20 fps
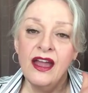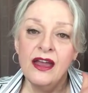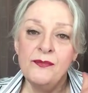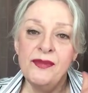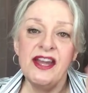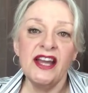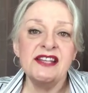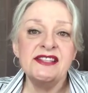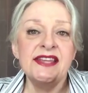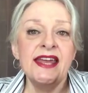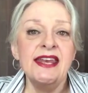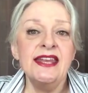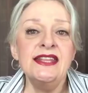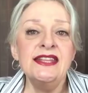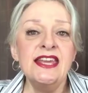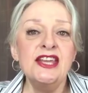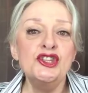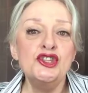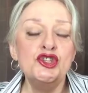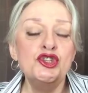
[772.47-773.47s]
Because then
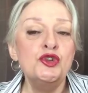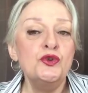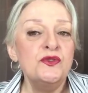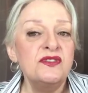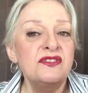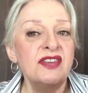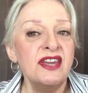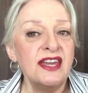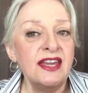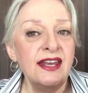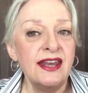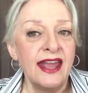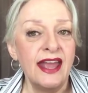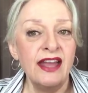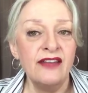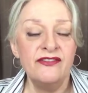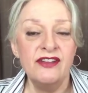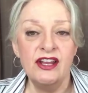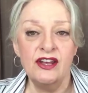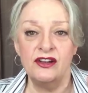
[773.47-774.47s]
it gets too thick and
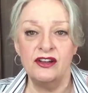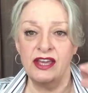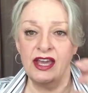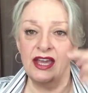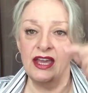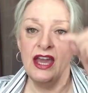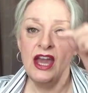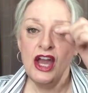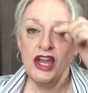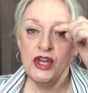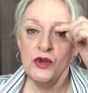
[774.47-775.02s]
heavy looking.